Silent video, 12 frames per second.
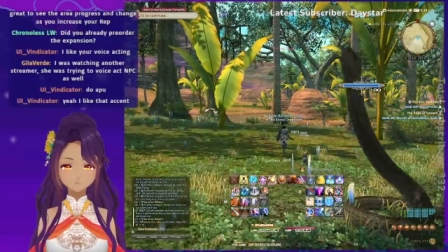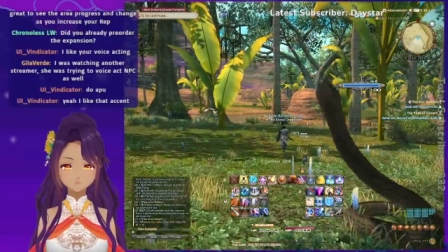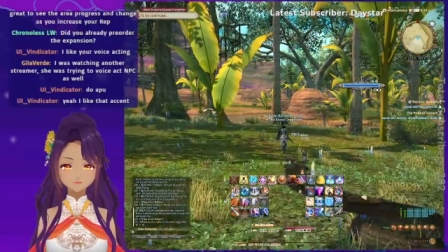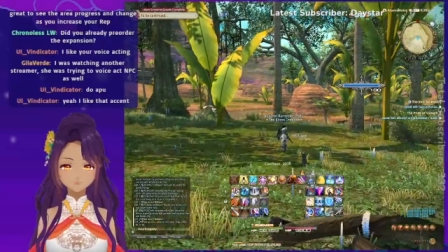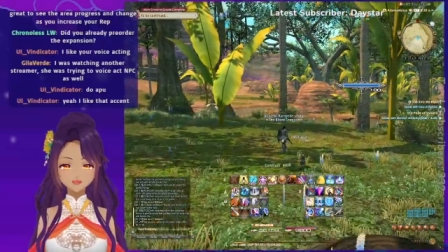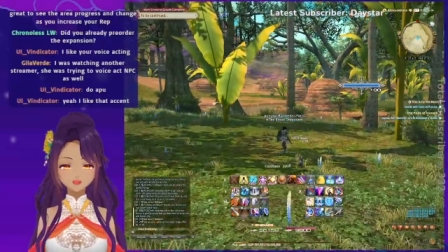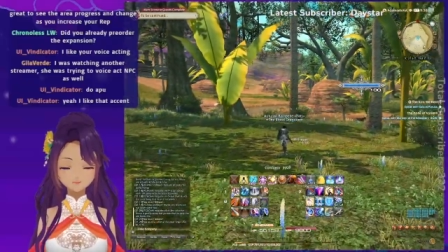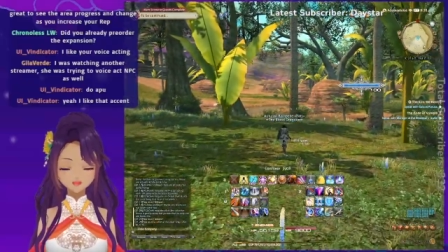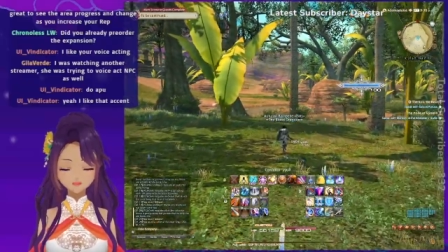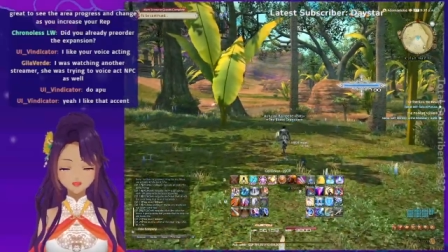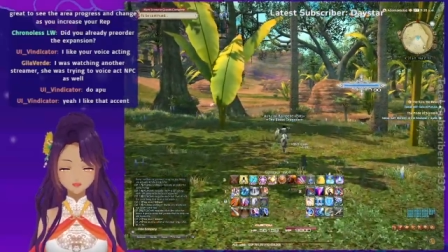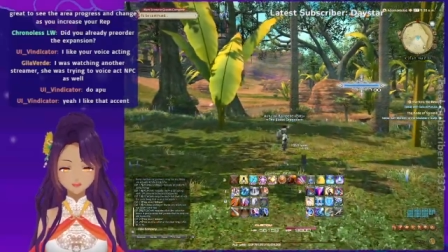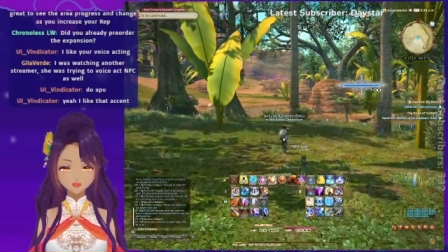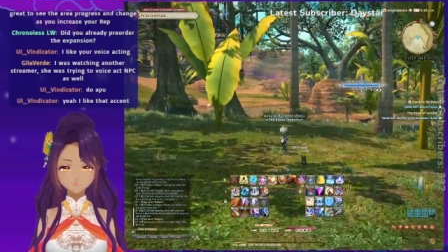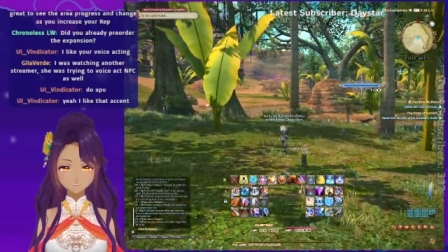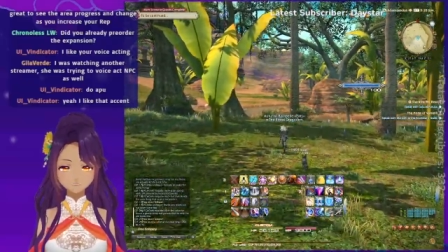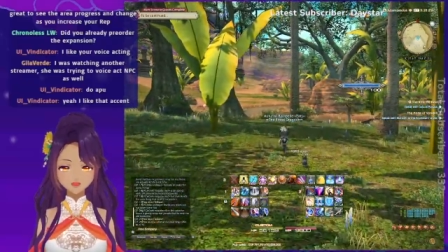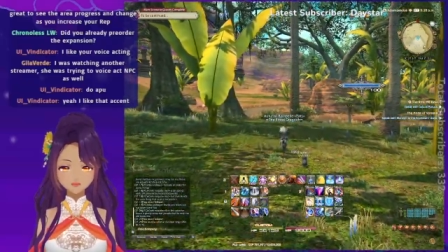first of all, I have to prep
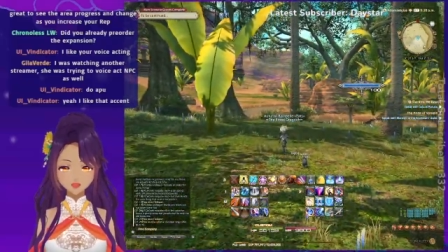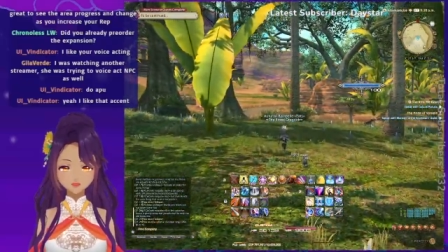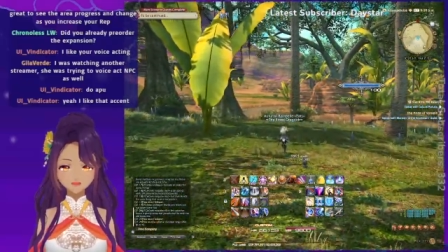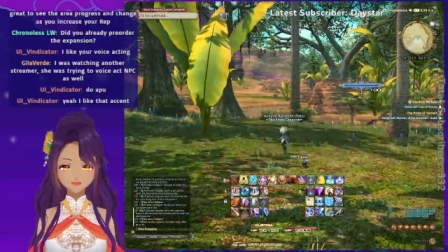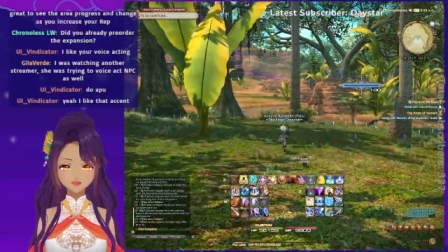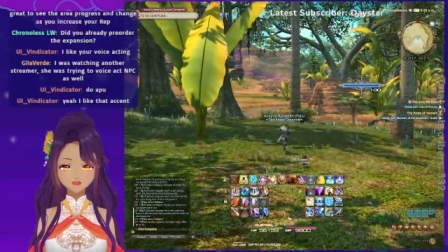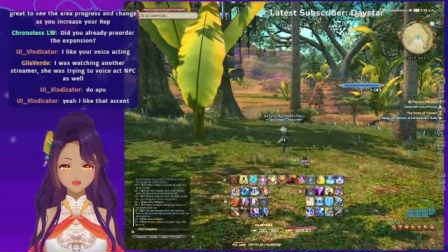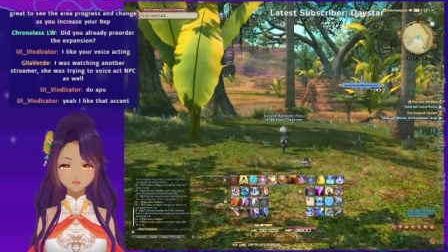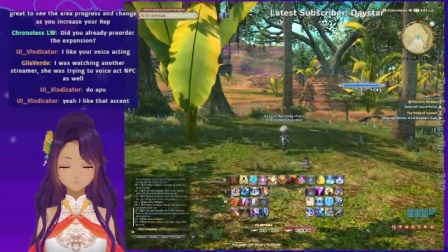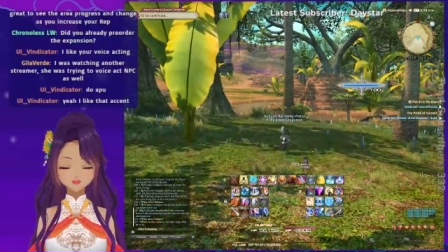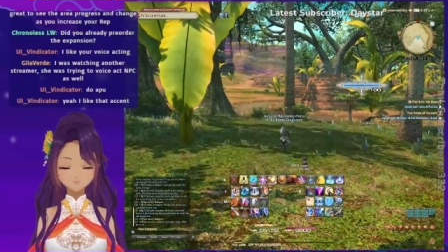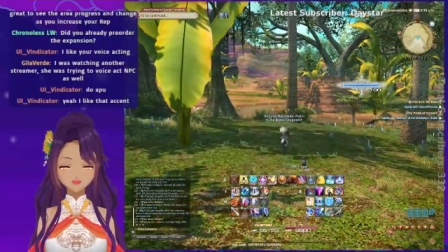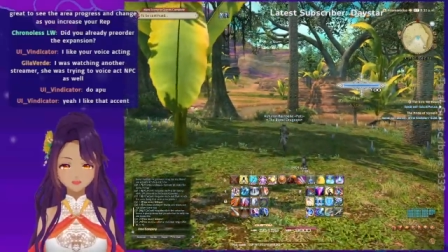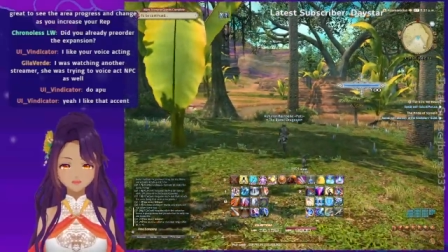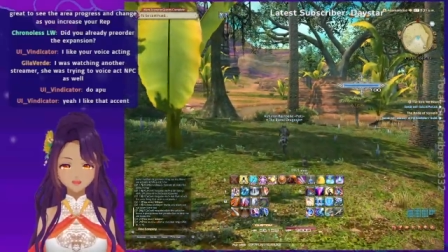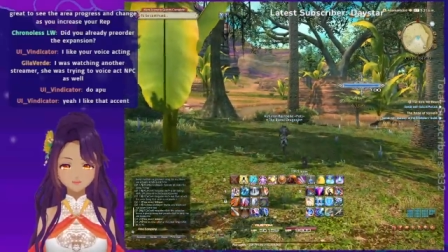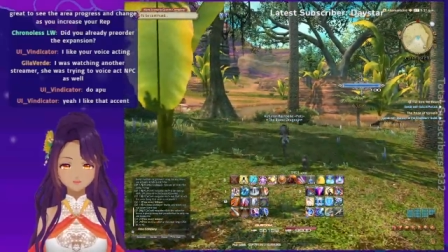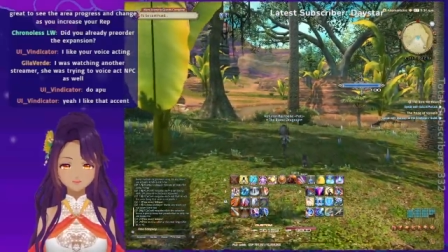myself with knowing parts of the
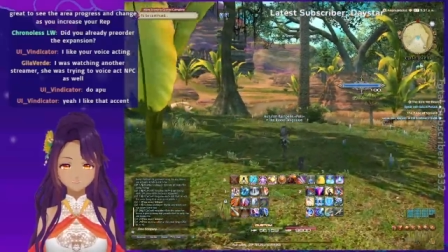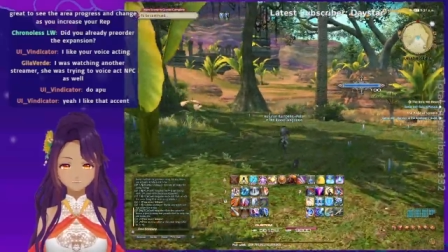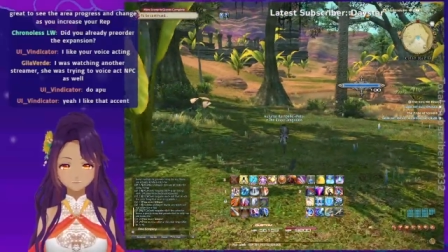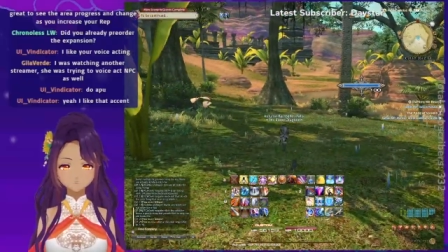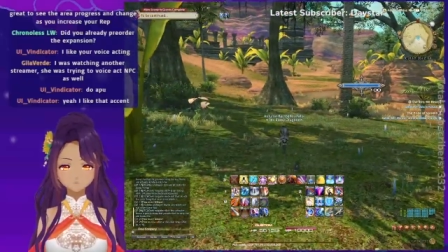language,